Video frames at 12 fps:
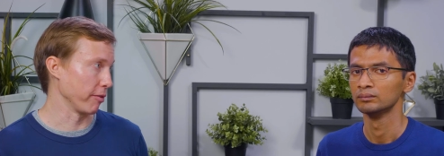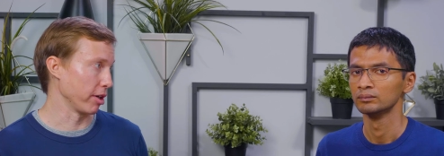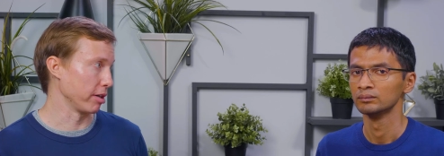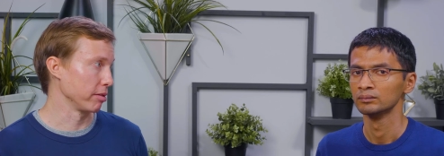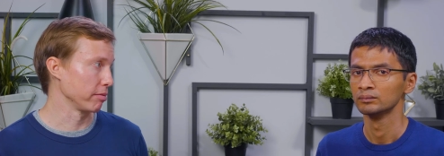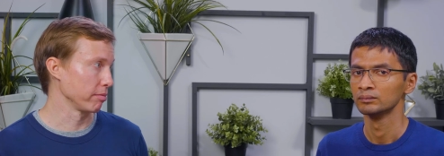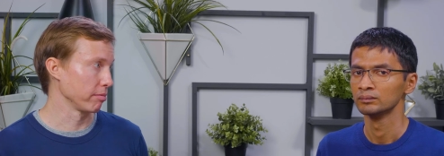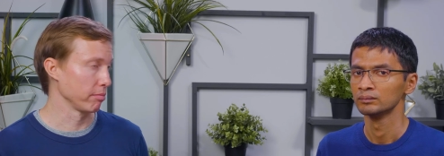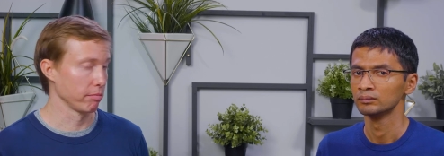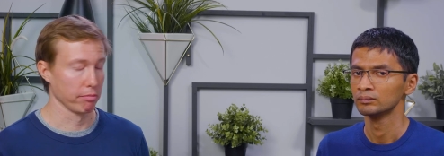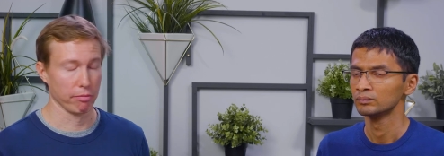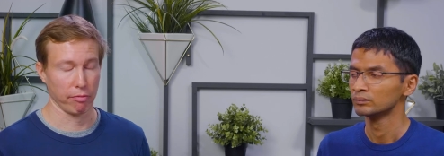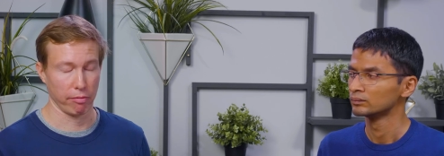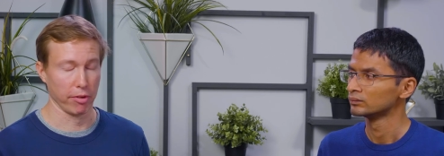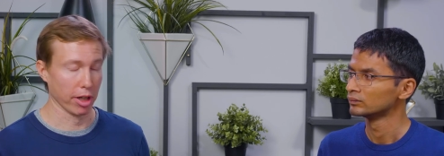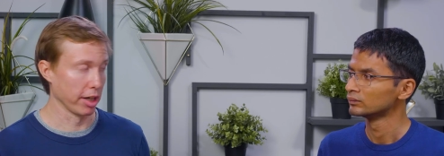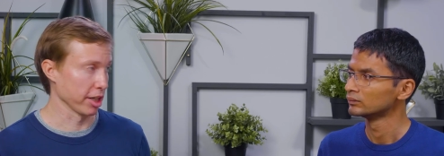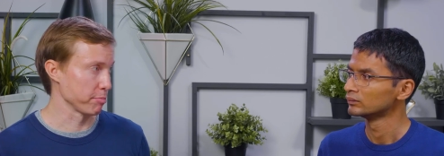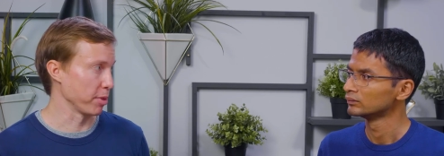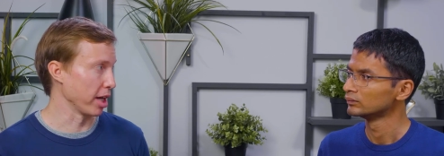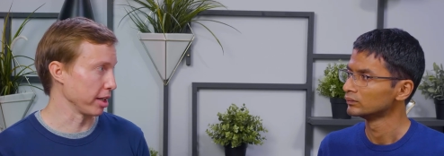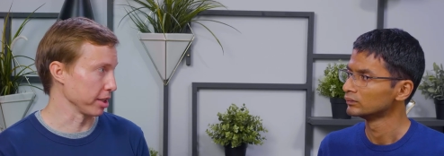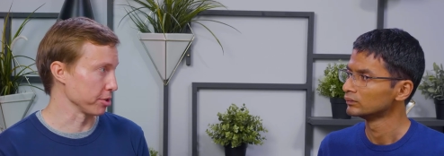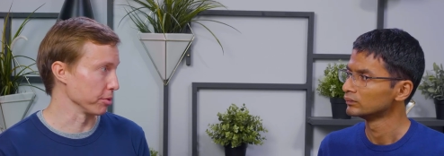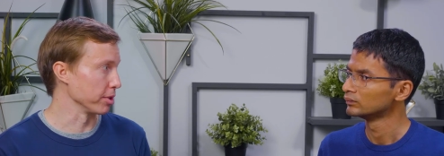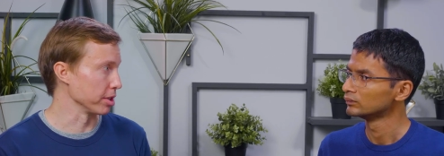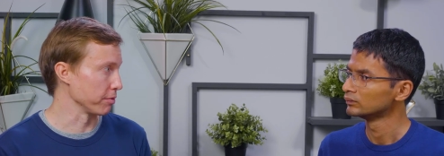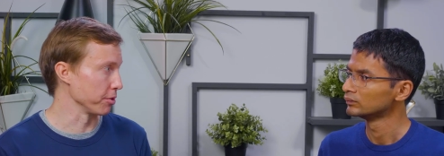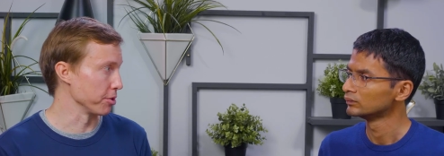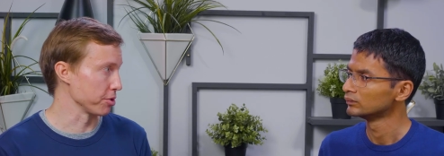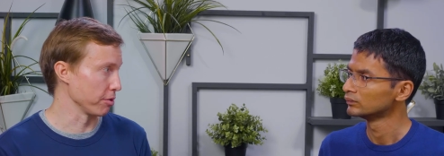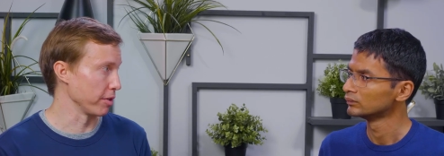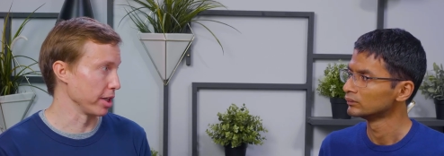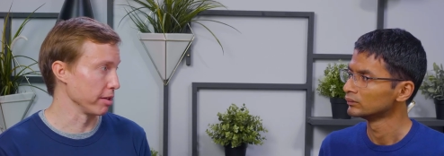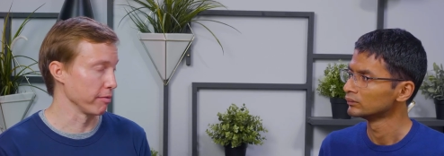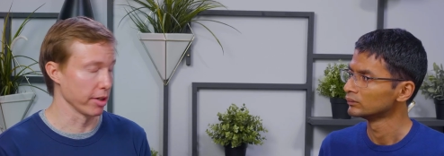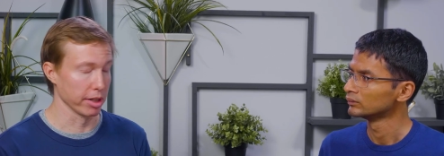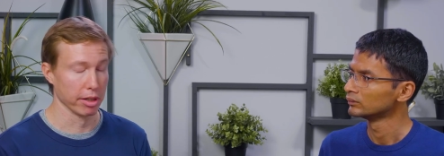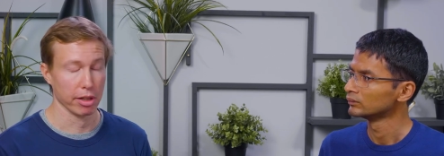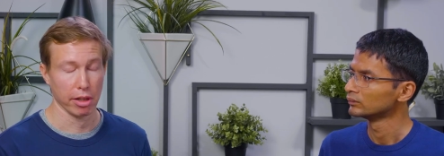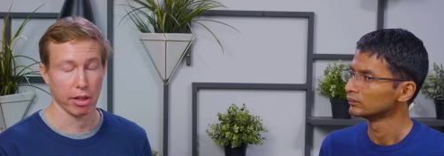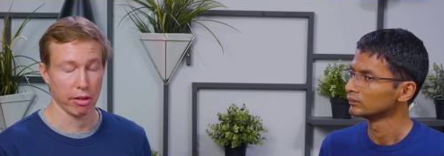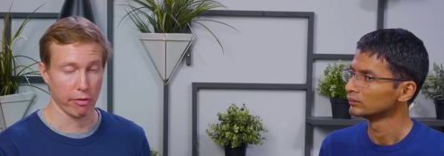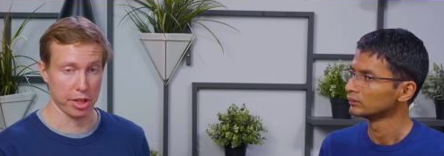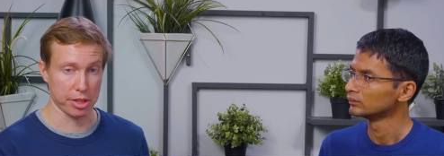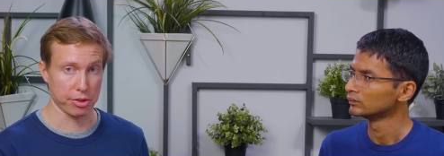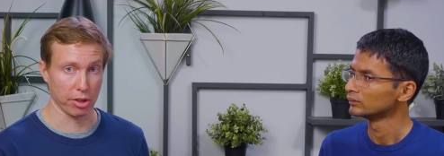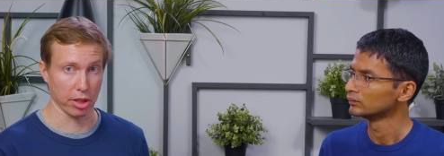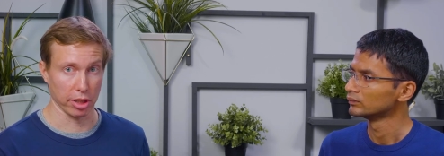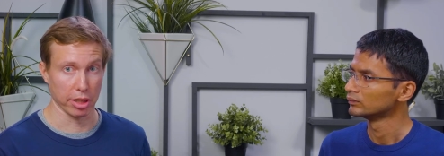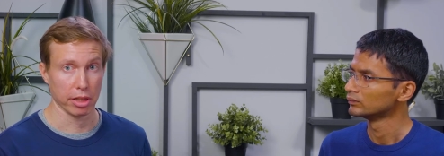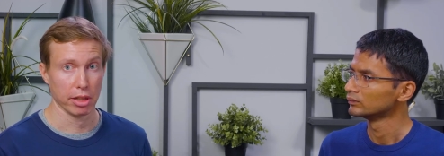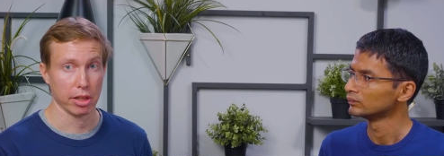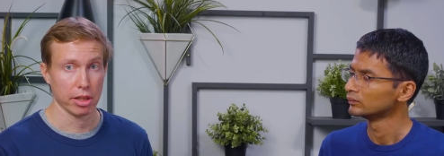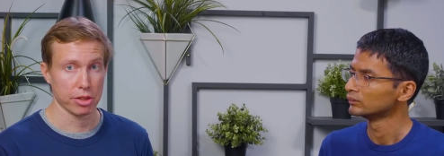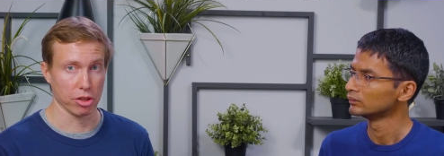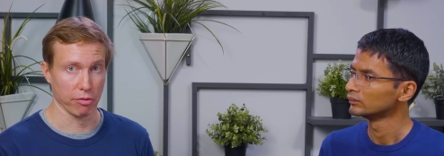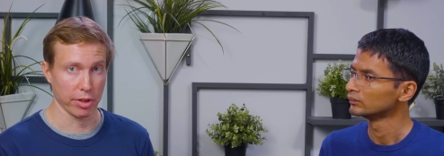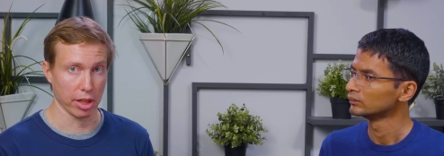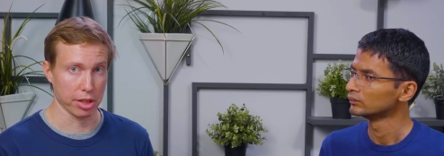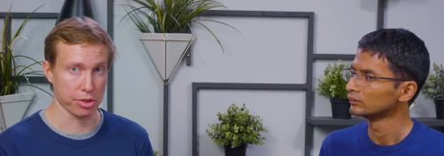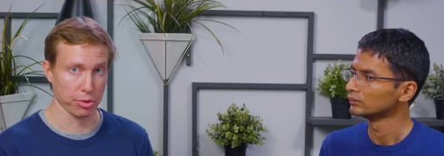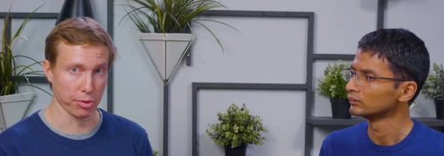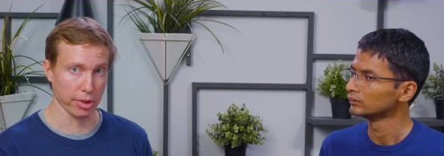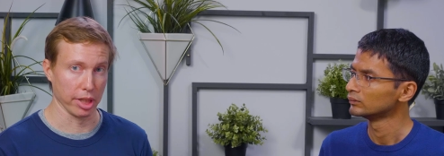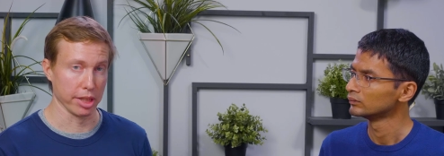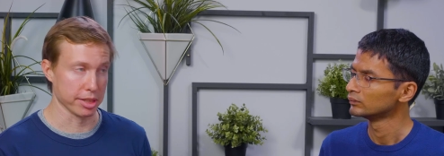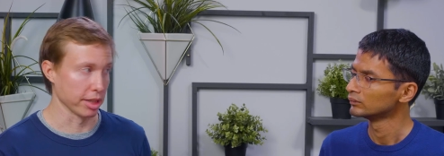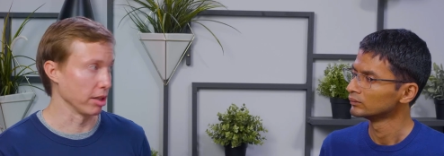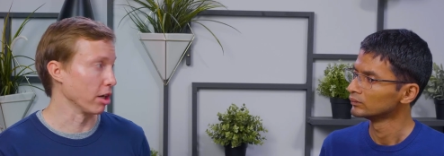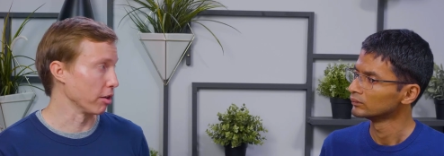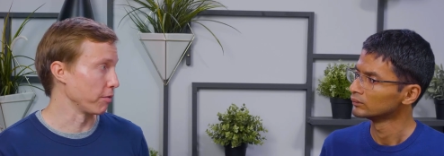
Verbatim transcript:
Speaker 1: where we are expanding to in the future very, very, very strongly. So we are soon releasing our